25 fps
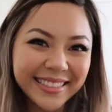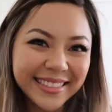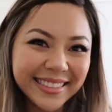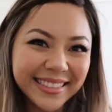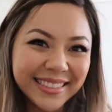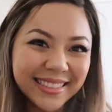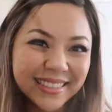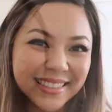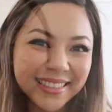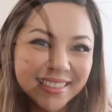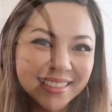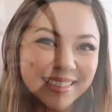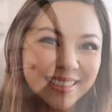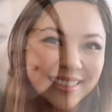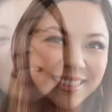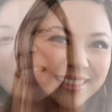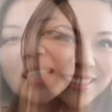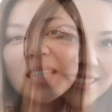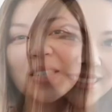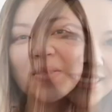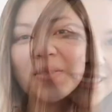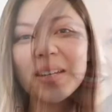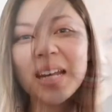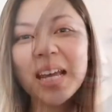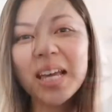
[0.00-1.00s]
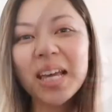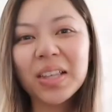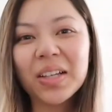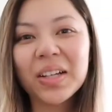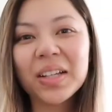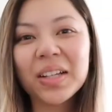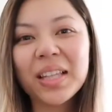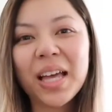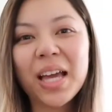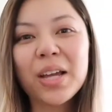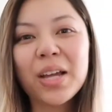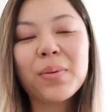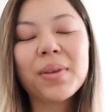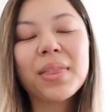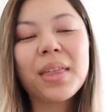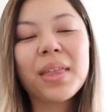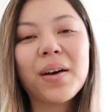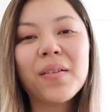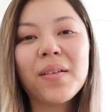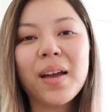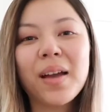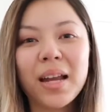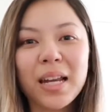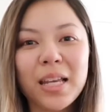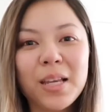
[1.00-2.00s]
So this is what I look like
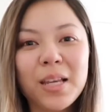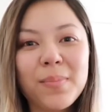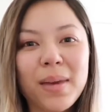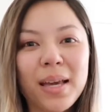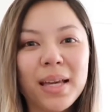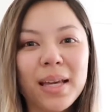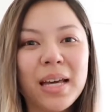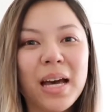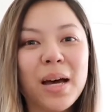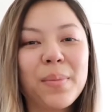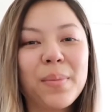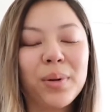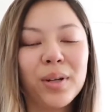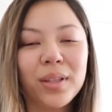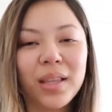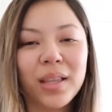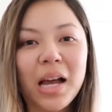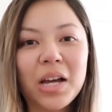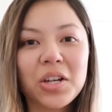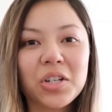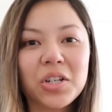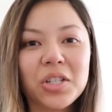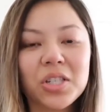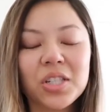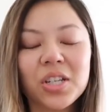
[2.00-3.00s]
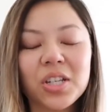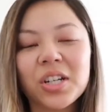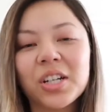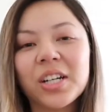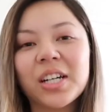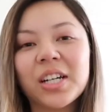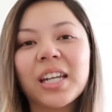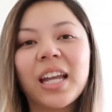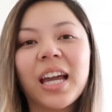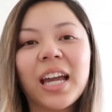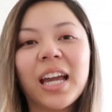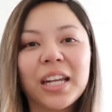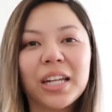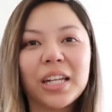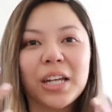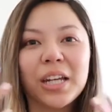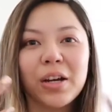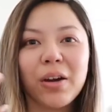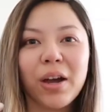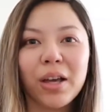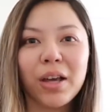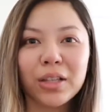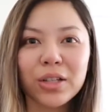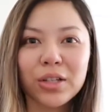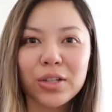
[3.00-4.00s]
without any makeup or lashes on. I know
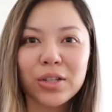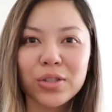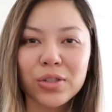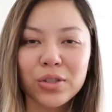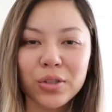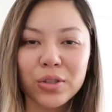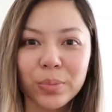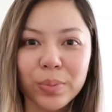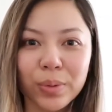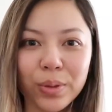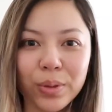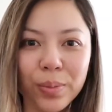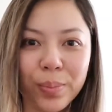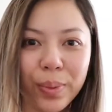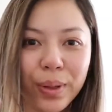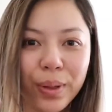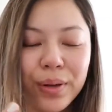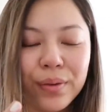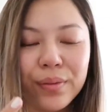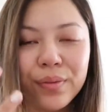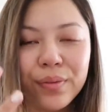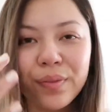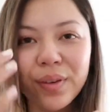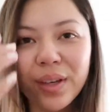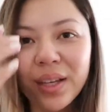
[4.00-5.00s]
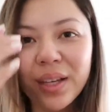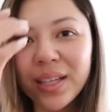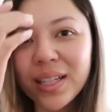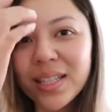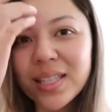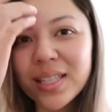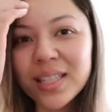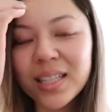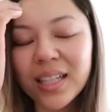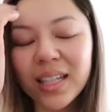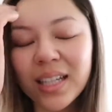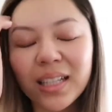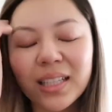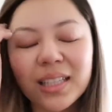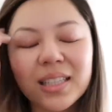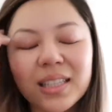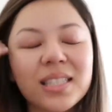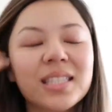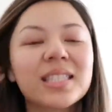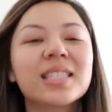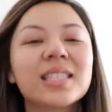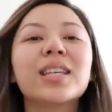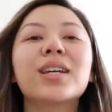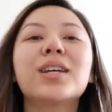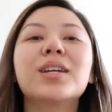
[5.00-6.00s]
I look super barefaced.
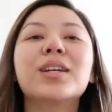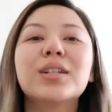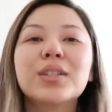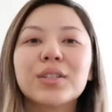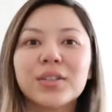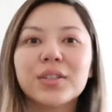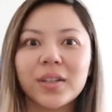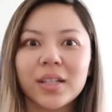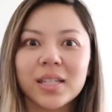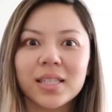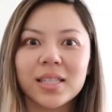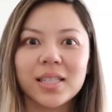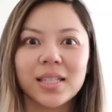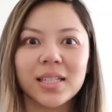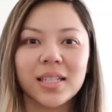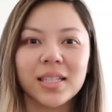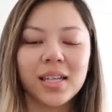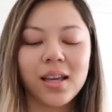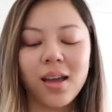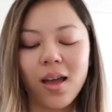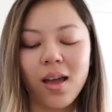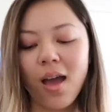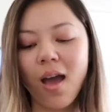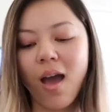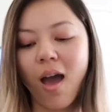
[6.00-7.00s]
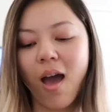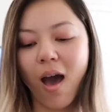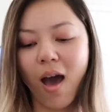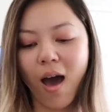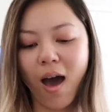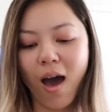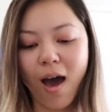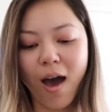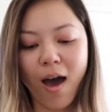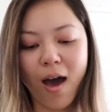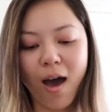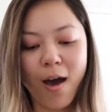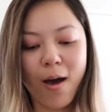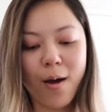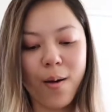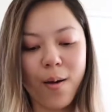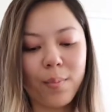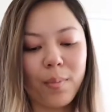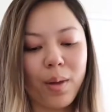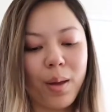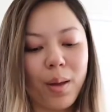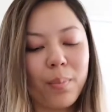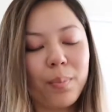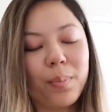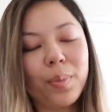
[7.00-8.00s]
It's crazy.
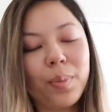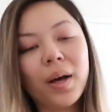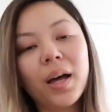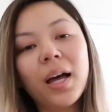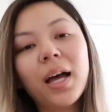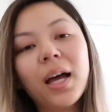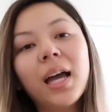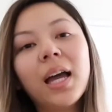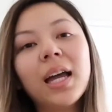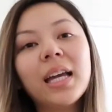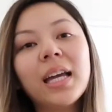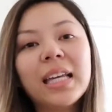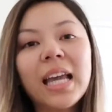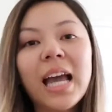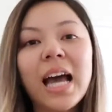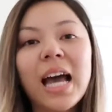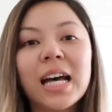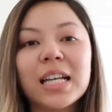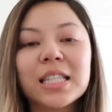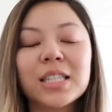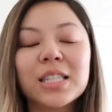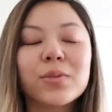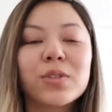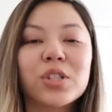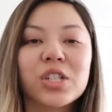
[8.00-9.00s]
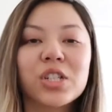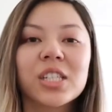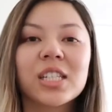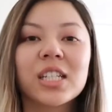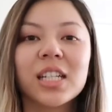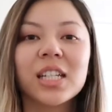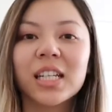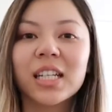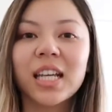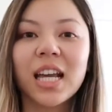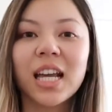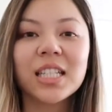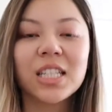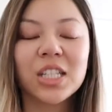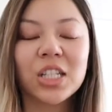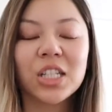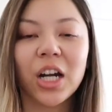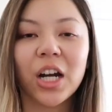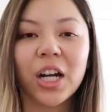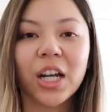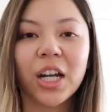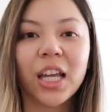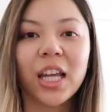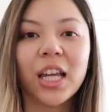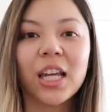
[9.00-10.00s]
But yeah, so we're just gonna get
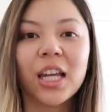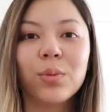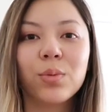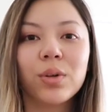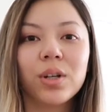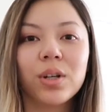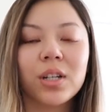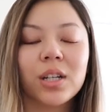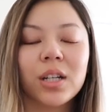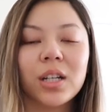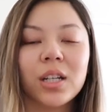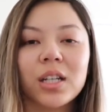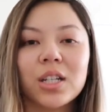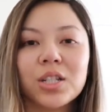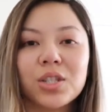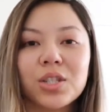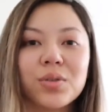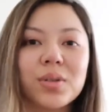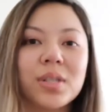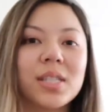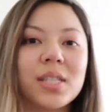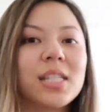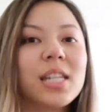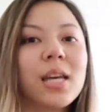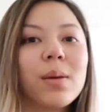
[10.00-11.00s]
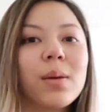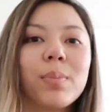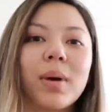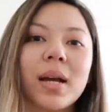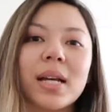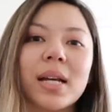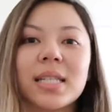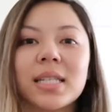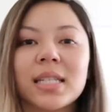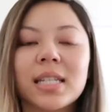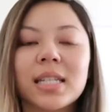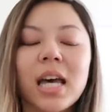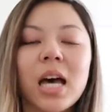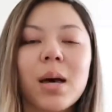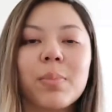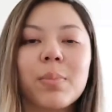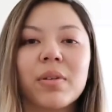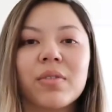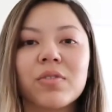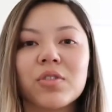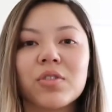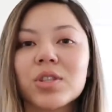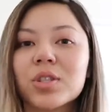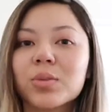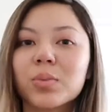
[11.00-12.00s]
started. We're gonna do a step-by-step
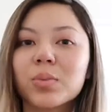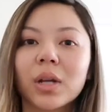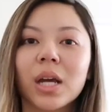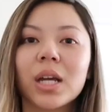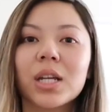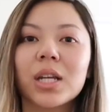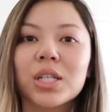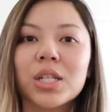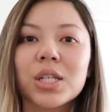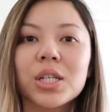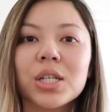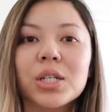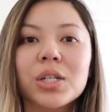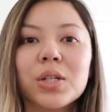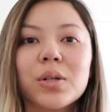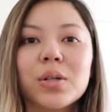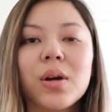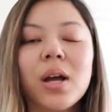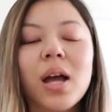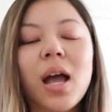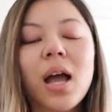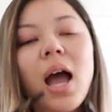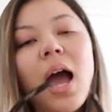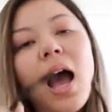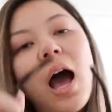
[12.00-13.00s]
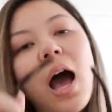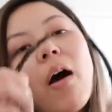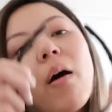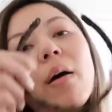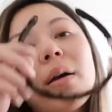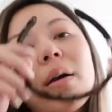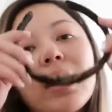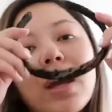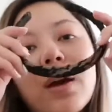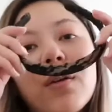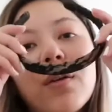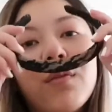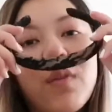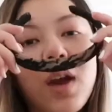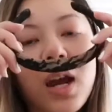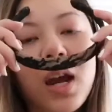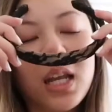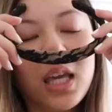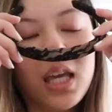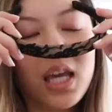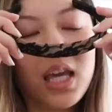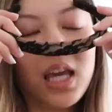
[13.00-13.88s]
of just what I do, how I get ready.